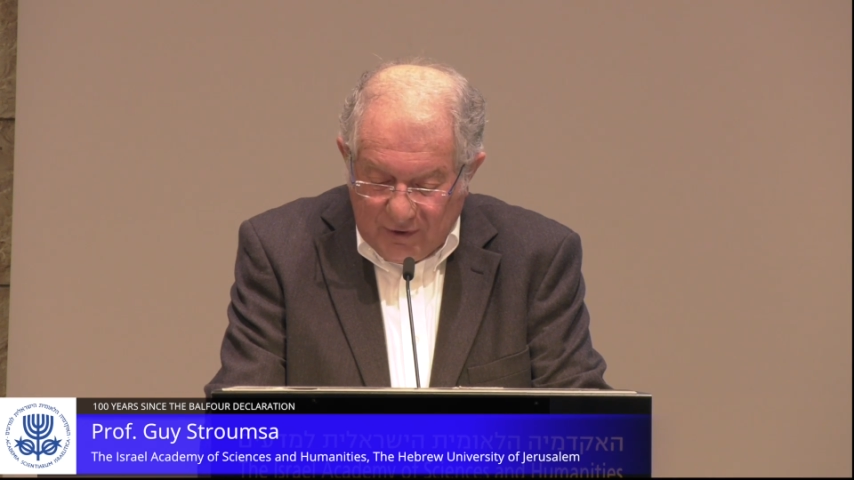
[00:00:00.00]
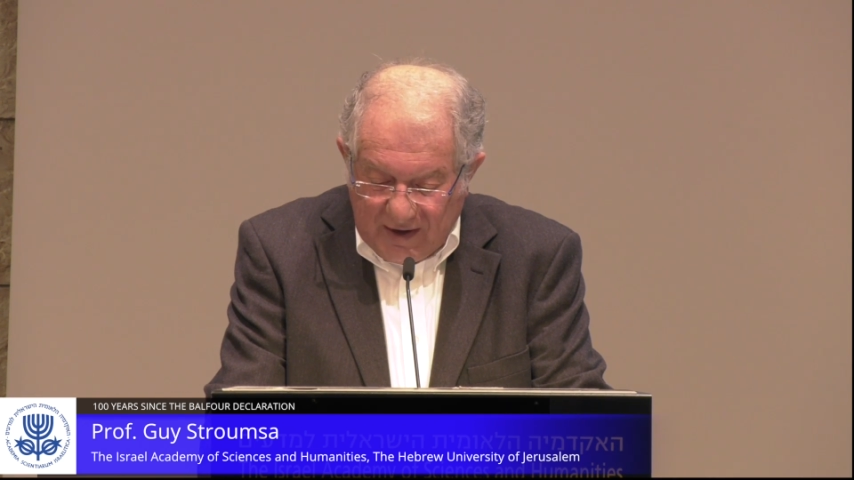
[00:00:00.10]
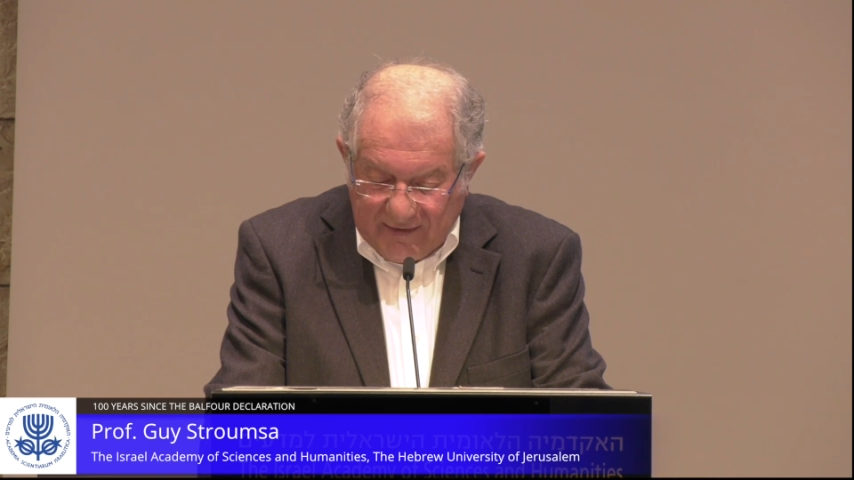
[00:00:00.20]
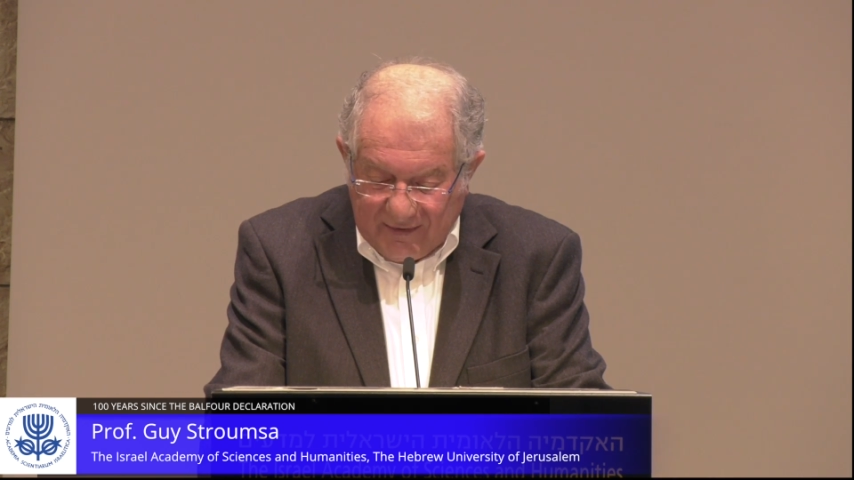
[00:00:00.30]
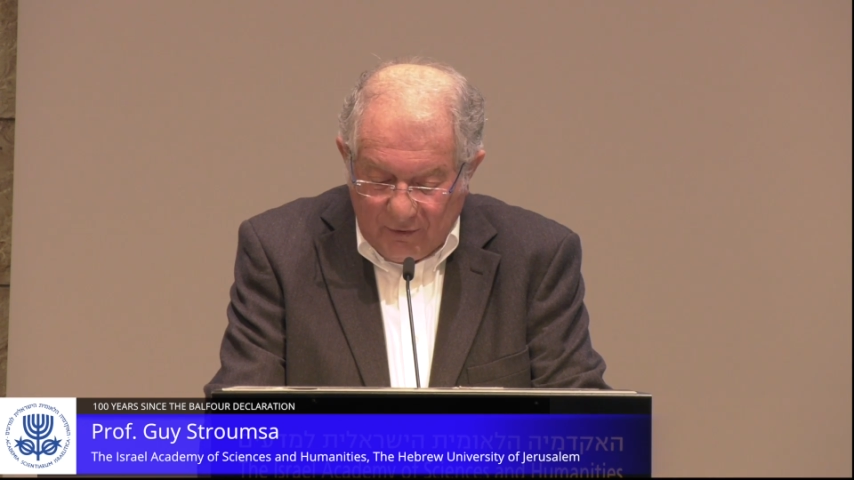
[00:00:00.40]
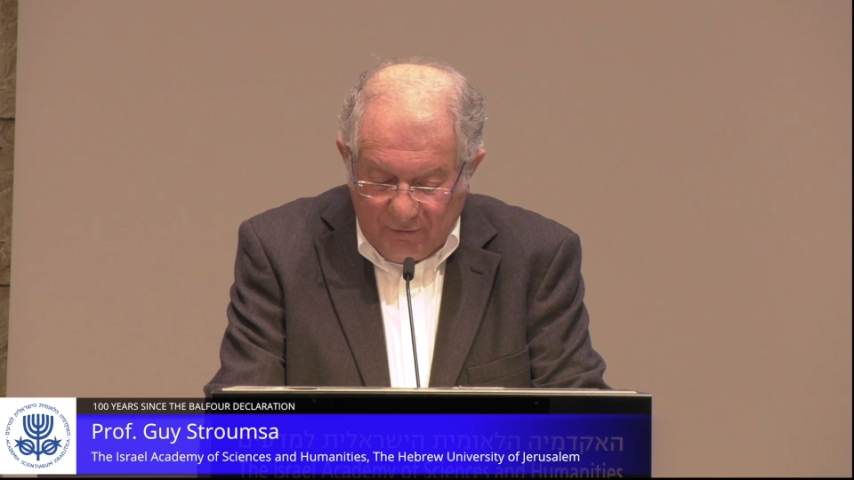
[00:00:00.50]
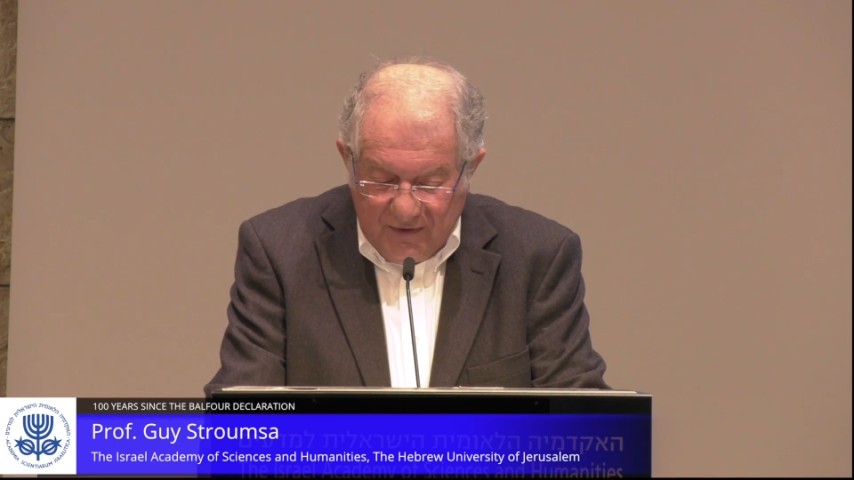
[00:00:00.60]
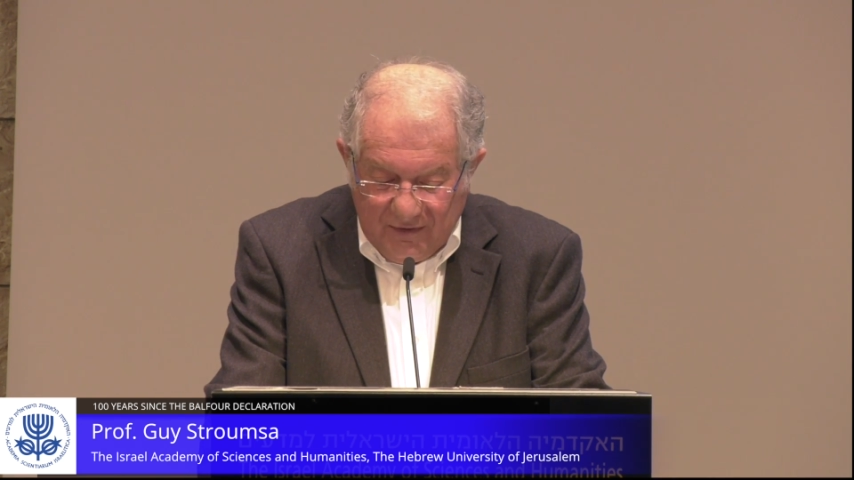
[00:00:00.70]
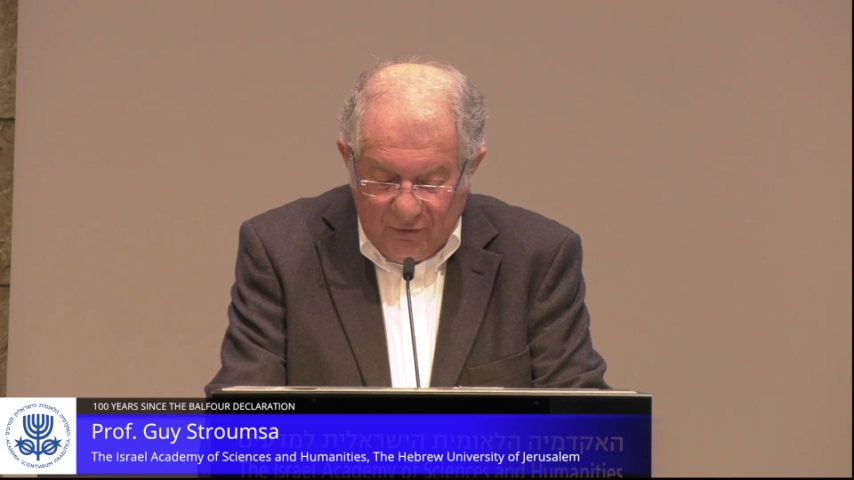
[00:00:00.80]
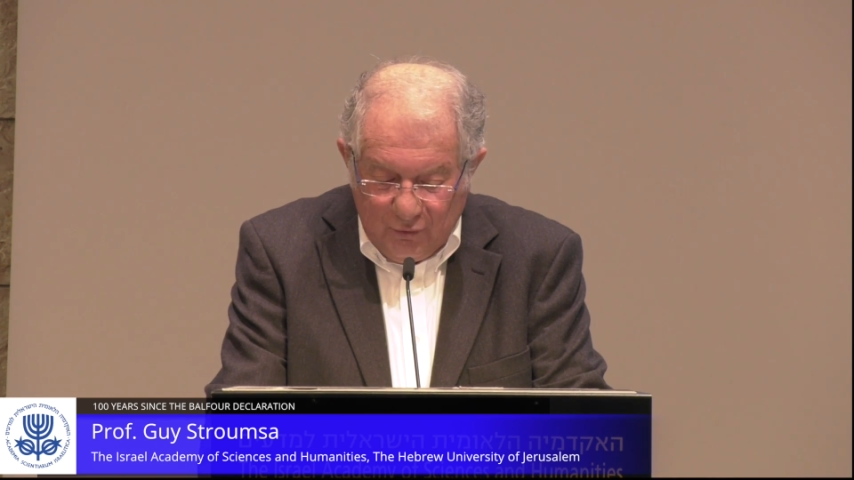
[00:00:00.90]
texts of
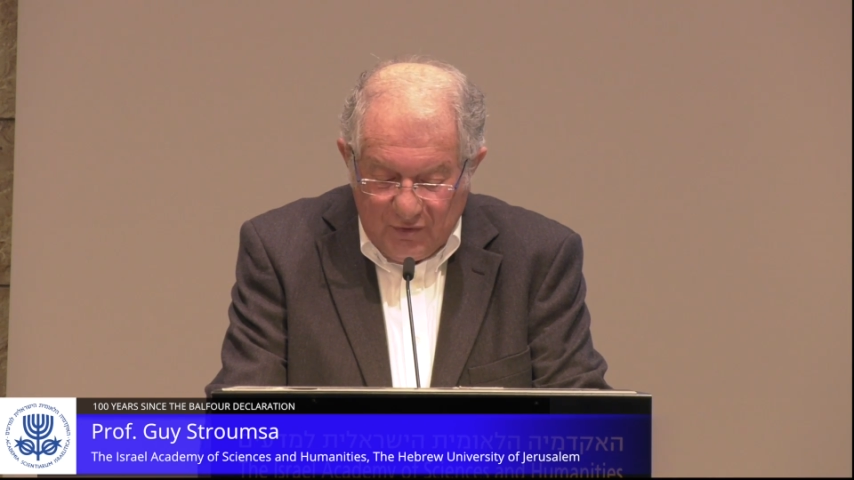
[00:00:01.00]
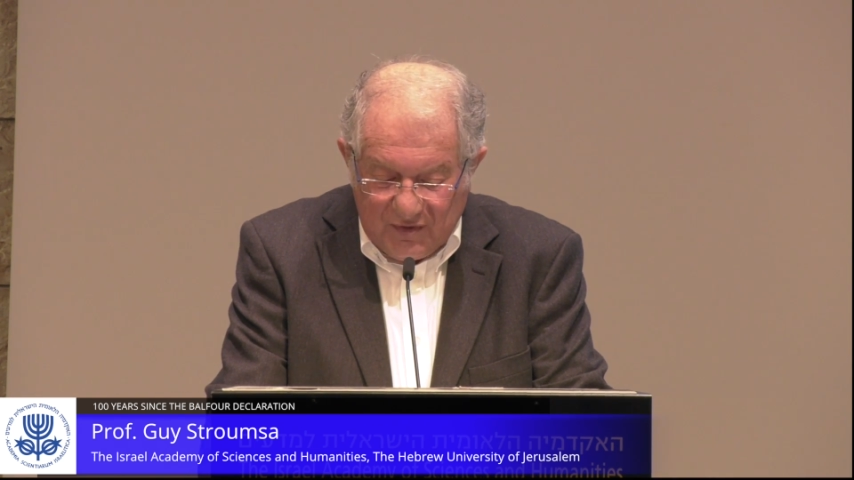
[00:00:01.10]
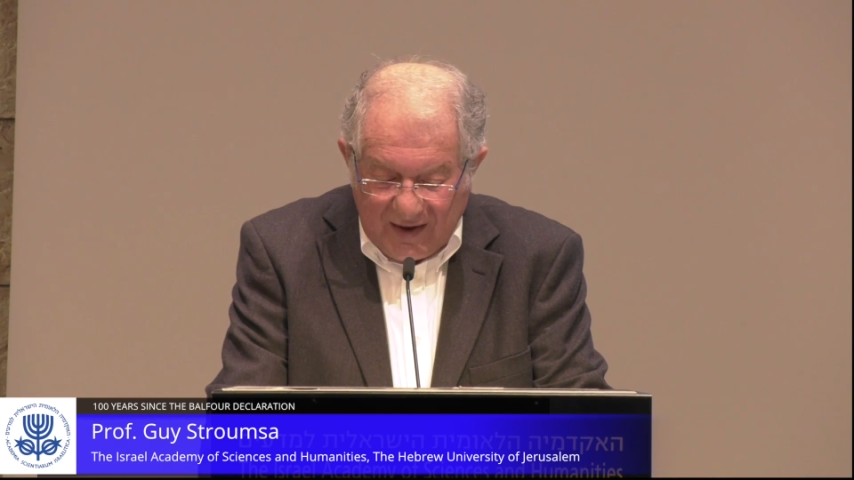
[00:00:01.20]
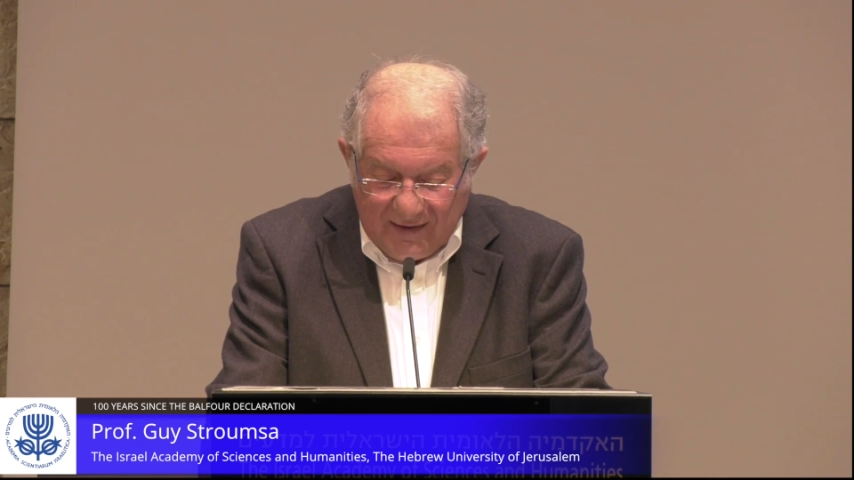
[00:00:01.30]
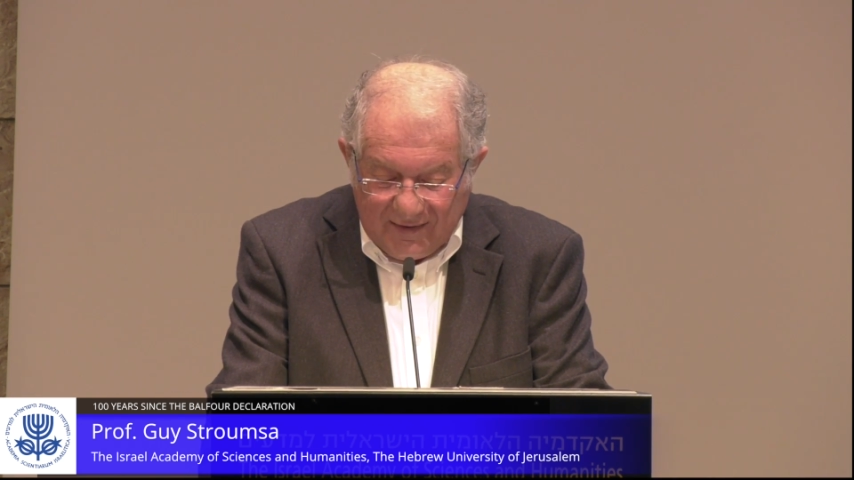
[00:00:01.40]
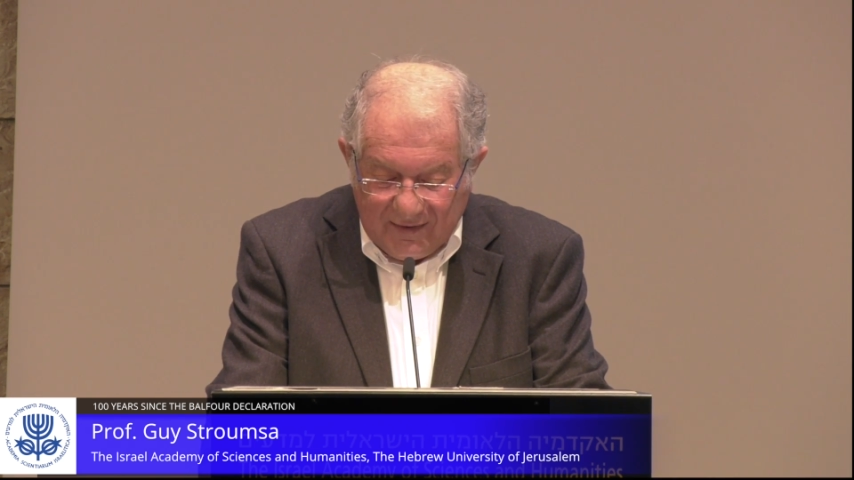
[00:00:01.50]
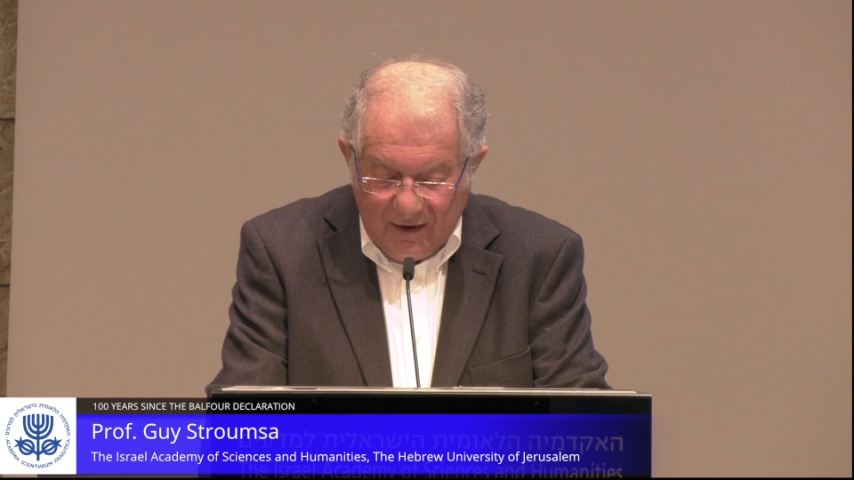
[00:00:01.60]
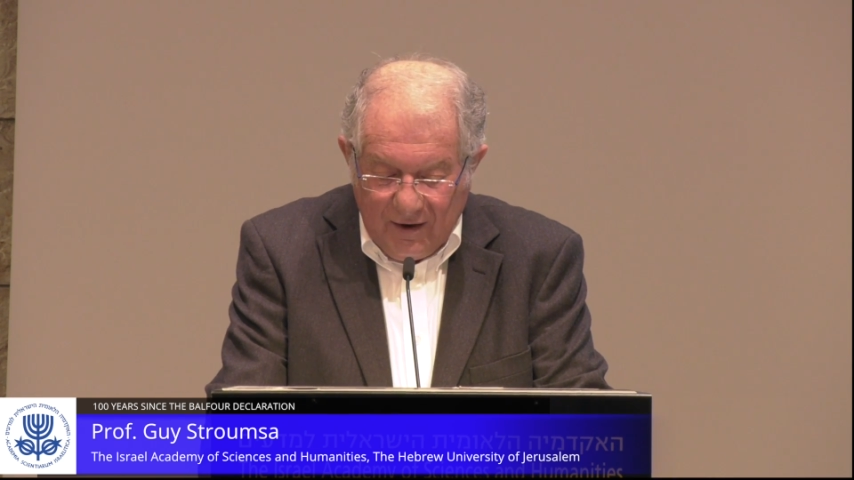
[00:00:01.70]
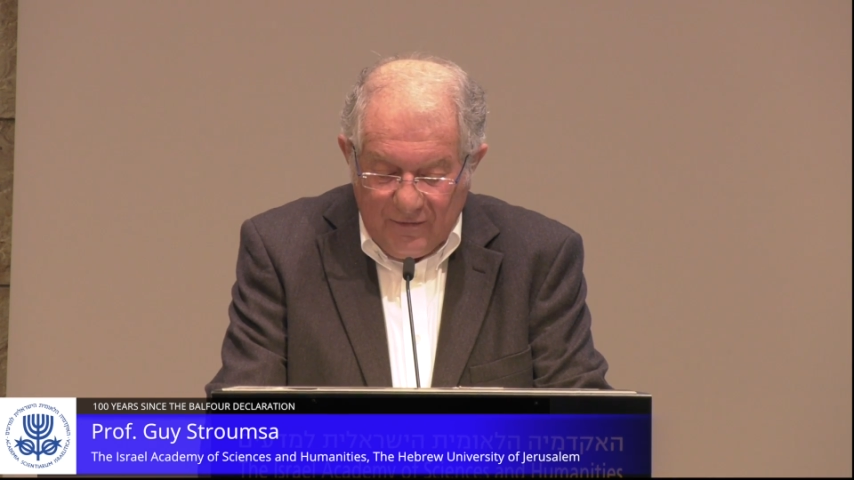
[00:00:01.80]
his two sets